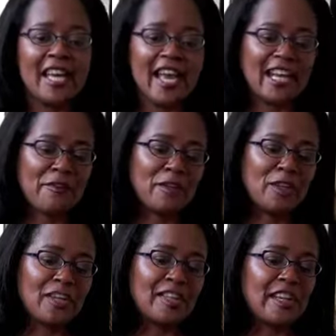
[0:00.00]
And I would
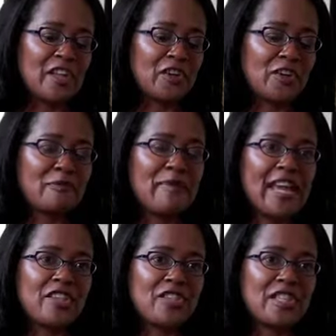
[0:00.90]
look at the other
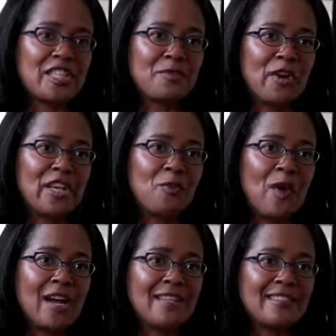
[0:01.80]
patients where he
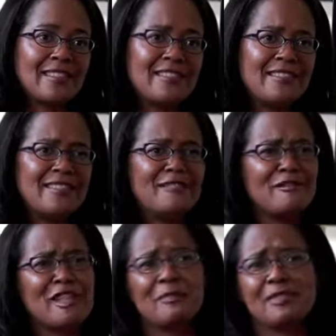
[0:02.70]
was, and
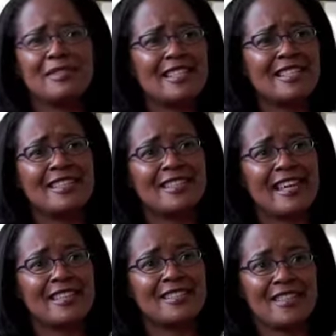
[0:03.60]
some didn't
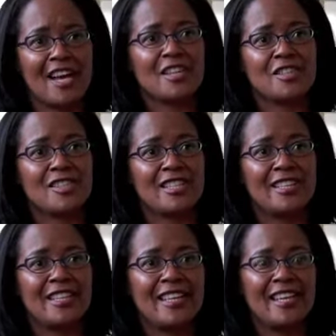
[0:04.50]
get touched.
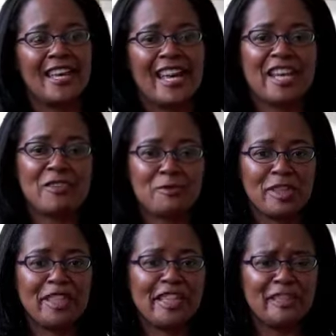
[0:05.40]
And it
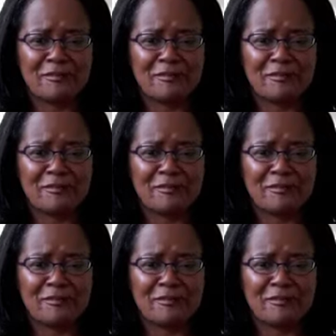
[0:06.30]
really